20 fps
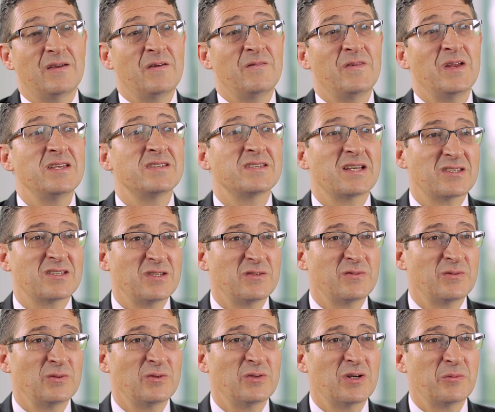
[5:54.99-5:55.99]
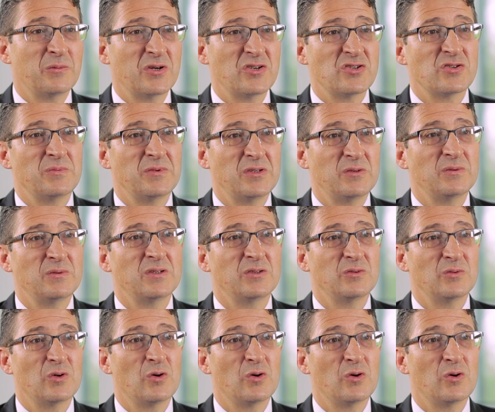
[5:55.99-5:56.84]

a, very successful collaboration between the two